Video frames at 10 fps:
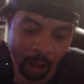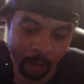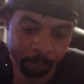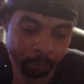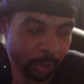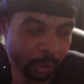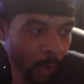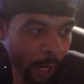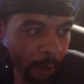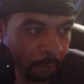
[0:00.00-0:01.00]

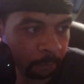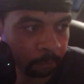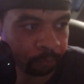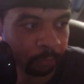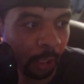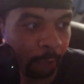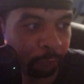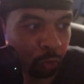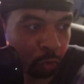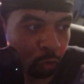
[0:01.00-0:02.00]
Beware, if you
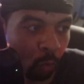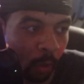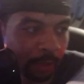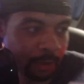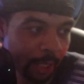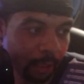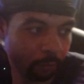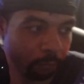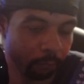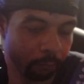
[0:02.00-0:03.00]
do want to take
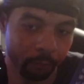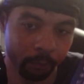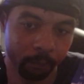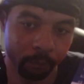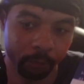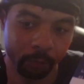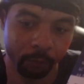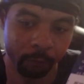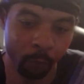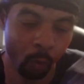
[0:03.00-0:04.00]

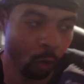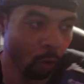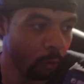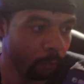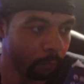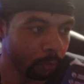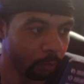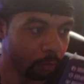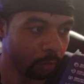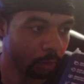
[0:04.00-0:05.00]
full
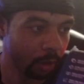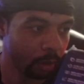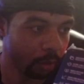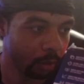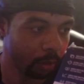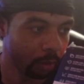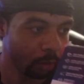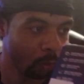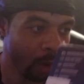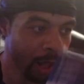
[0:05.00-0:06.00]

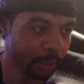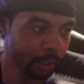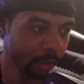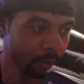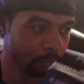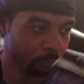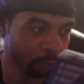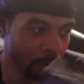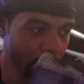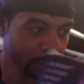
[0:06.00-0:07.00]
quality
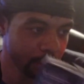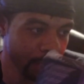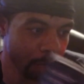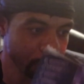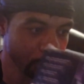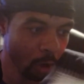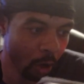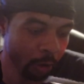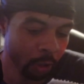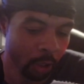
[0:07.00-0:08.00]
from this capture
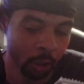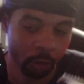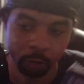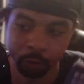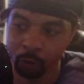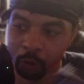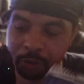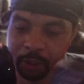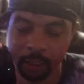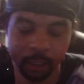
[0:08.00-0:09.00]
card, you're going to
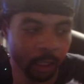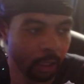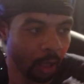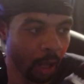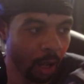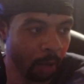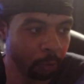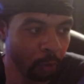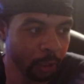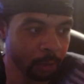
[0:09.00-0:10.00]
need a
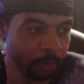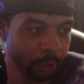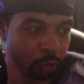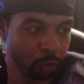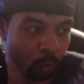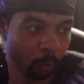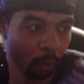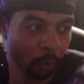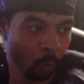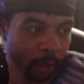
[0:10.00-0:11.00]
USB
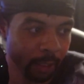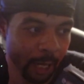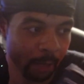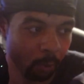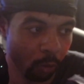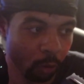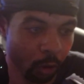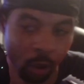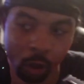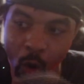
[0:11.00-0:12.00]
2.1 cable
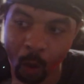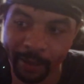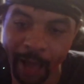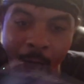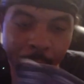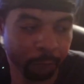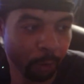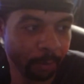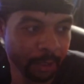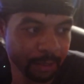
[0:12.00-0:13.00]
going out of your
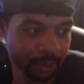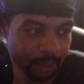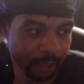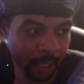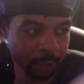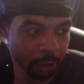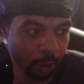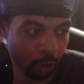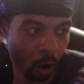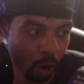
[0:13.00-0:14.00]
PC into the
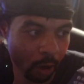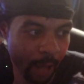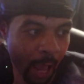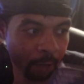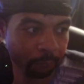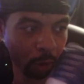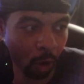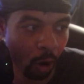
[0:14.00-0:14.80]
card, out of the card